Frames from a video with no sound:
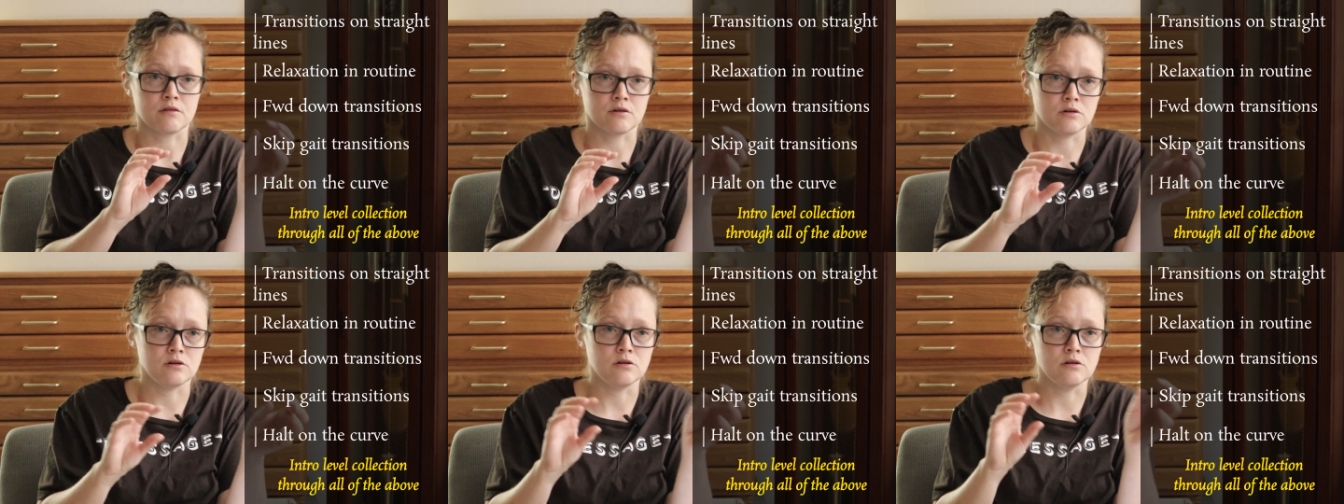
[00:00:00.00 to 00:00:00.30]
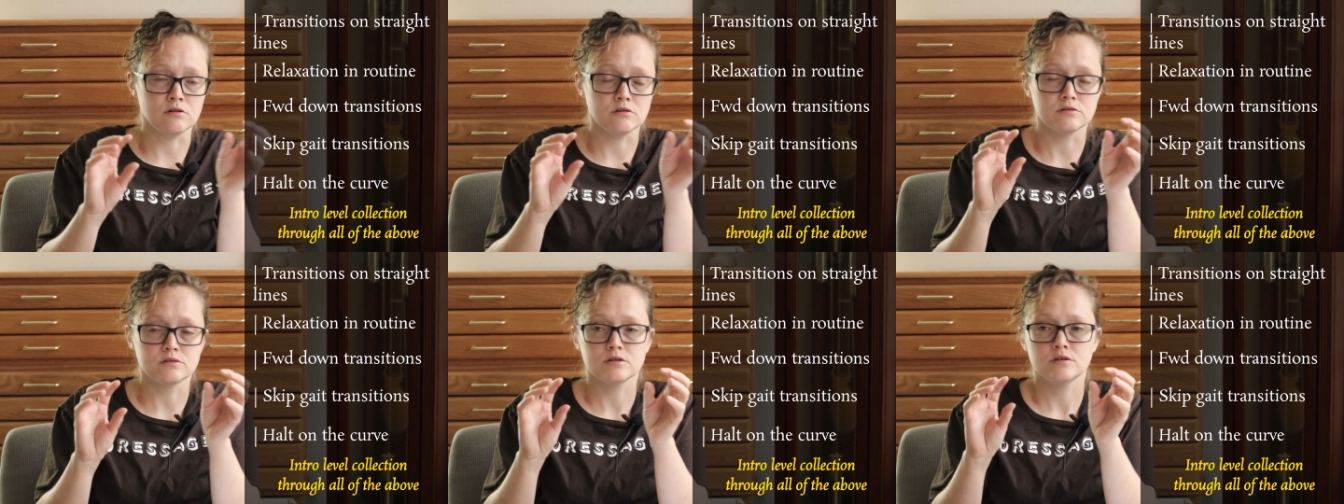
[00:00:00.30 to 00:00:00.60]
the
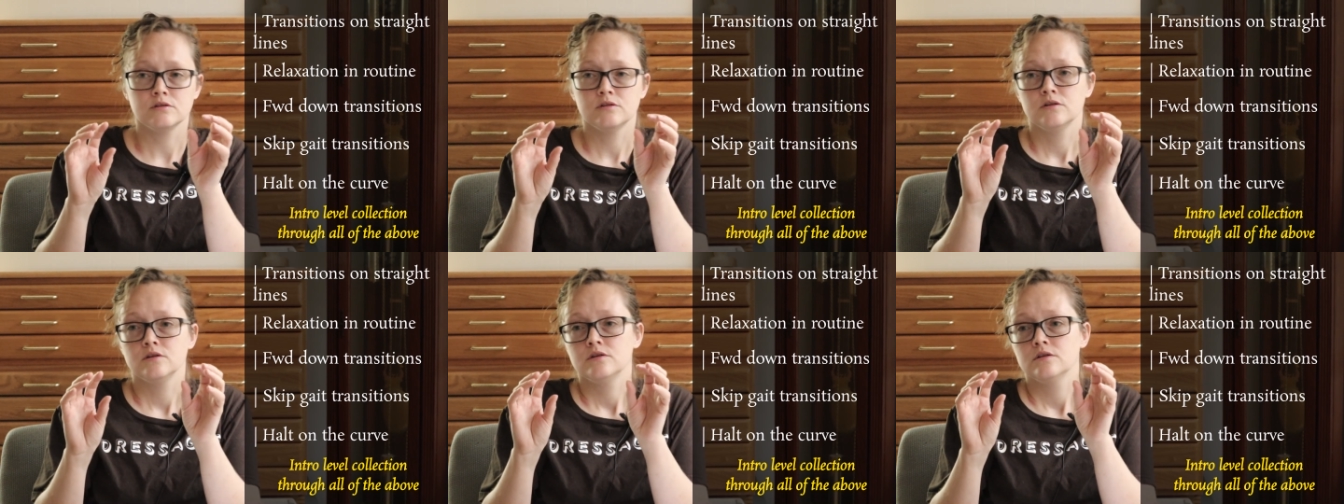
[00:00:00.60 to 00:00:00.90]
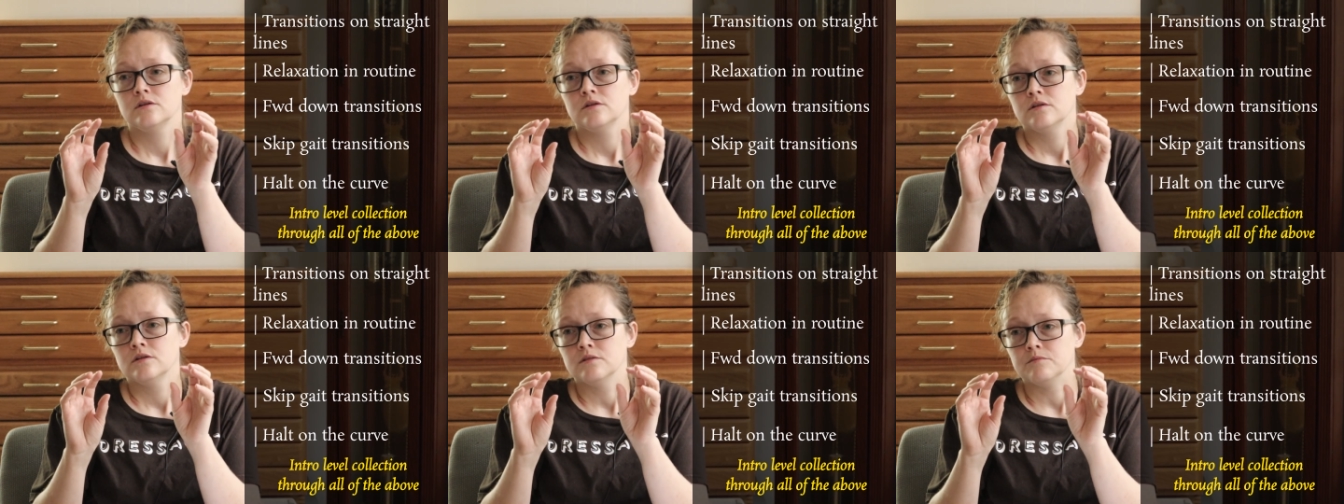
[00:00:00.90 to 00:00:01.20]
halt,
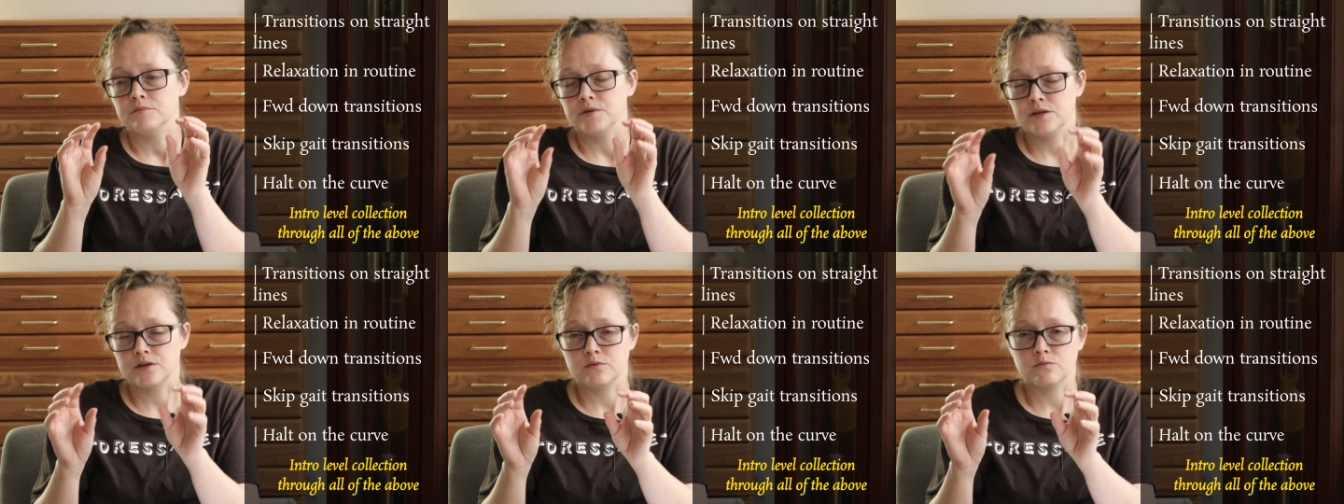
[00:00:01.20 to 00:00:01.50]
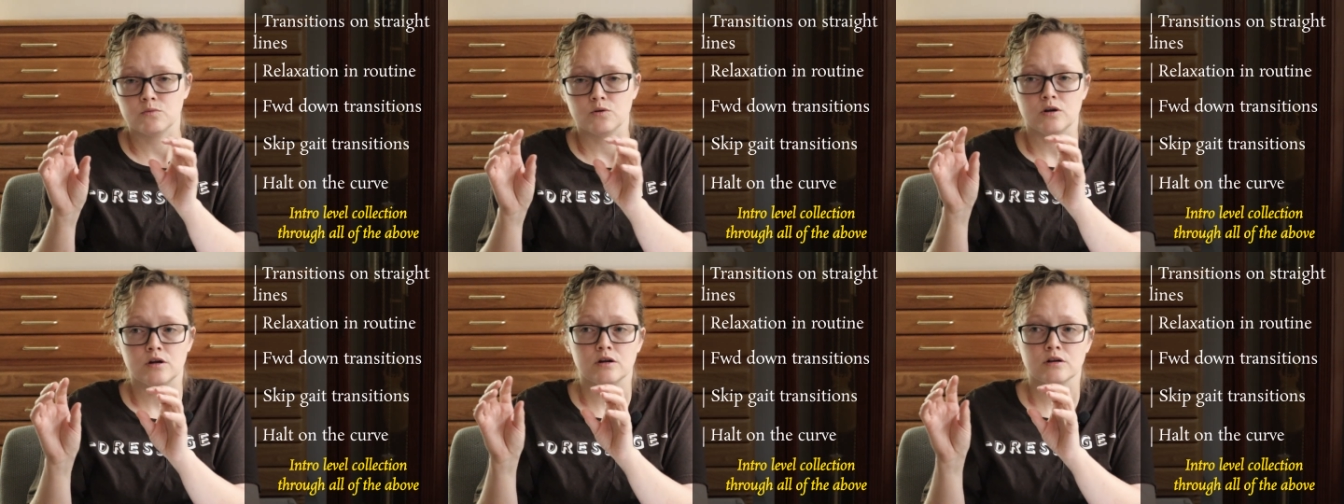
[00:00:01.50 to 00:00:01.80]

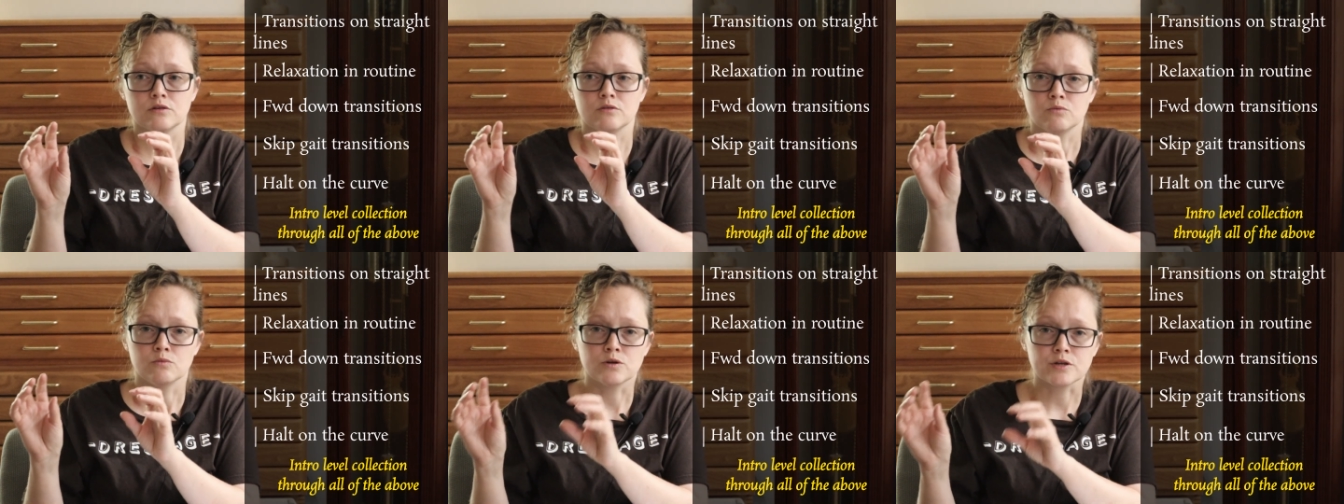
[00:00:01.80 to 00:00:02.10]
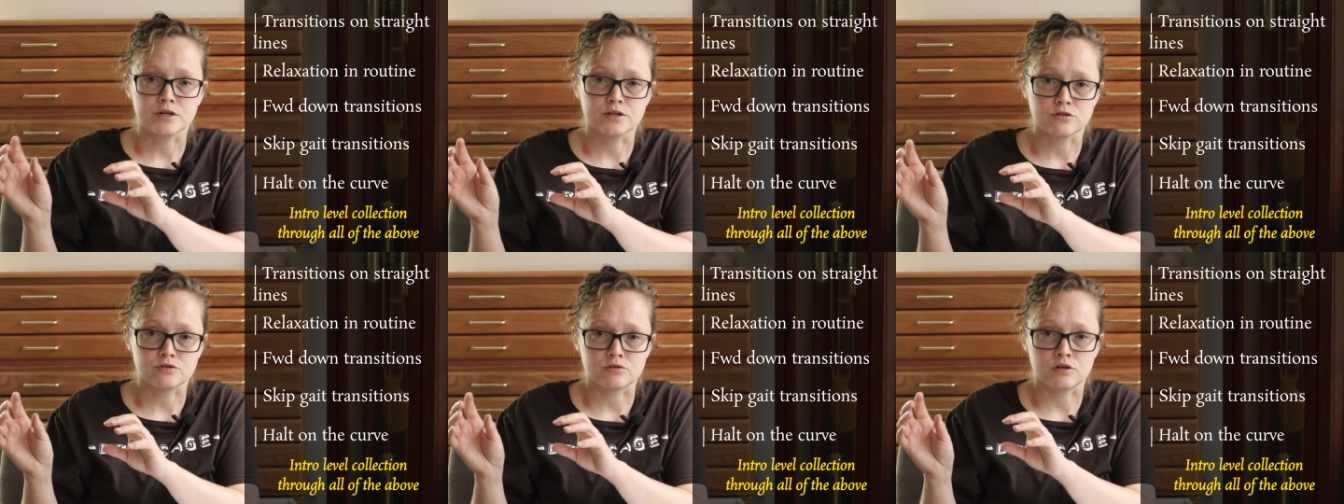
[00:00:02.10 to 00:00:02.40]
medium walk,
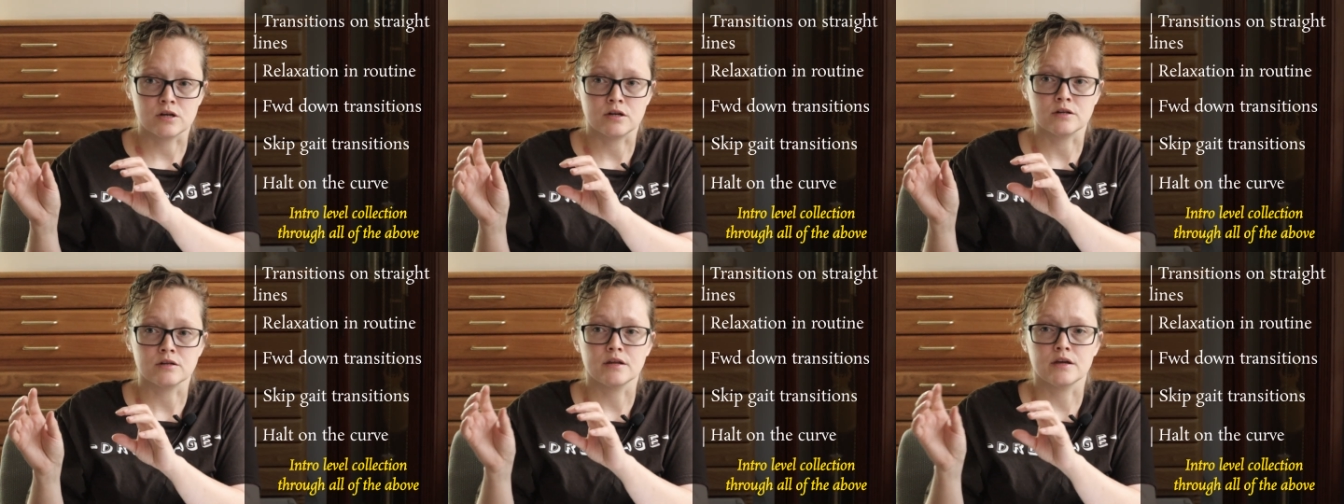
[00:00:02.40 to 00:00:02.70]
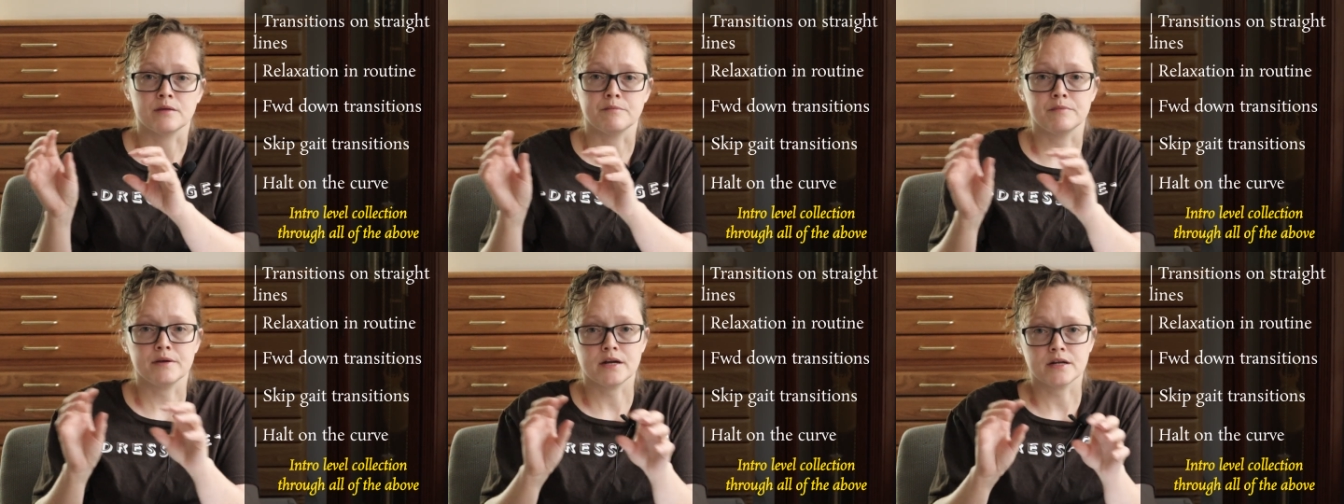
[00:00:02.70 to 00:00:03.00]
working trot,
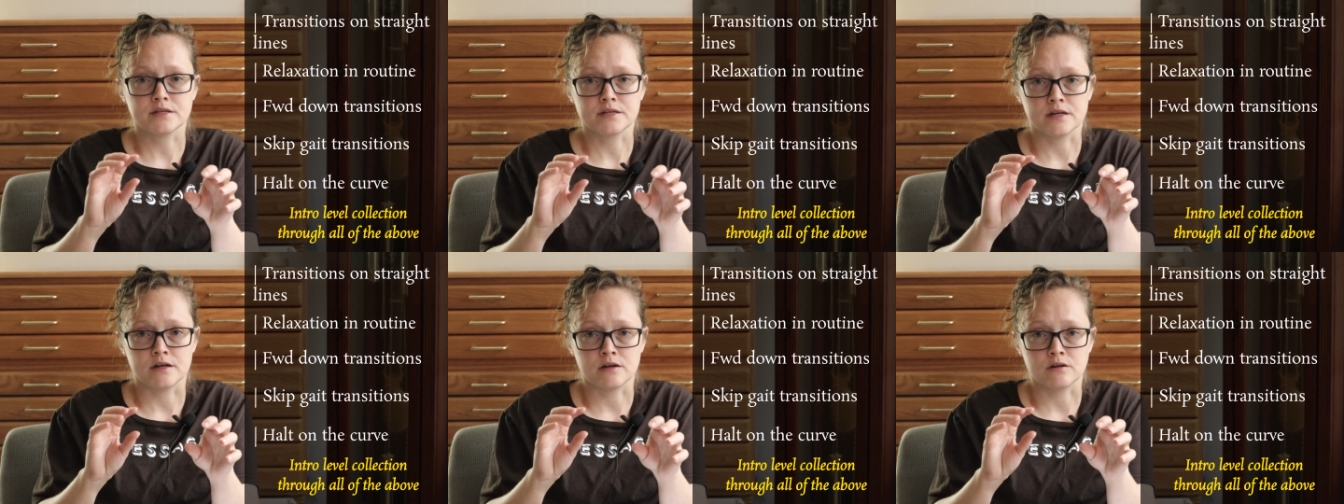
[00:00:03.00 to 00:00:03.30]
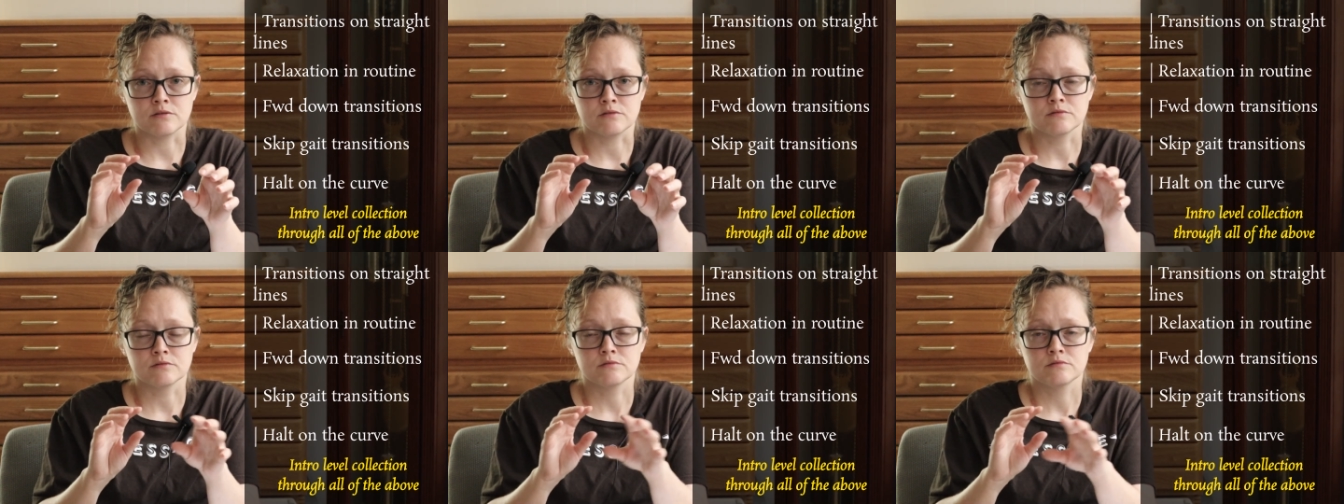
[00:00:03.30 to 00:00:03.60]
and back
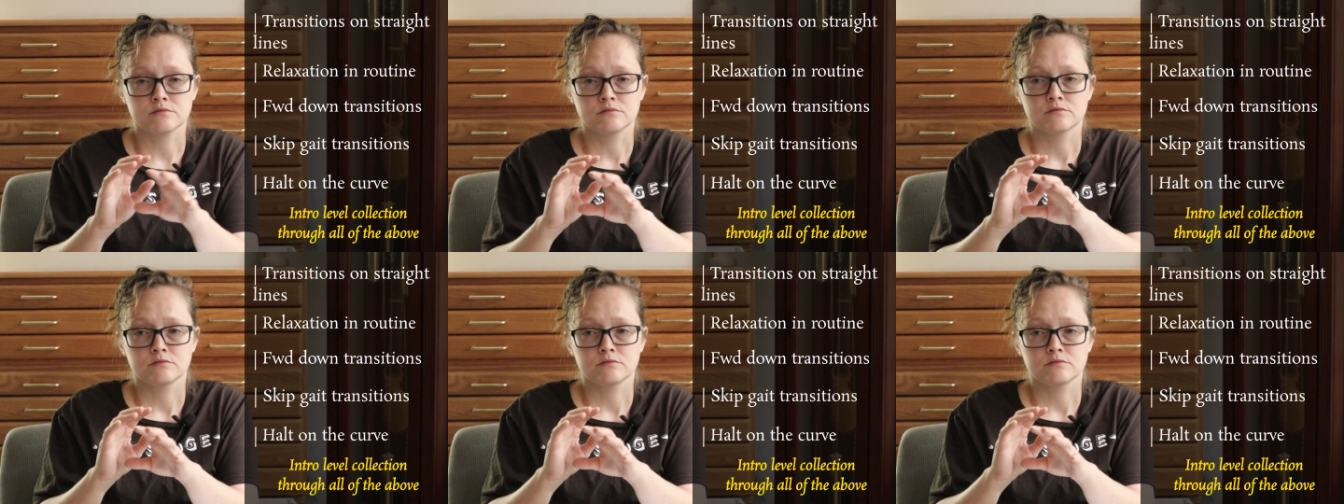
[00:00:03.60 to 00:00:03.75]
down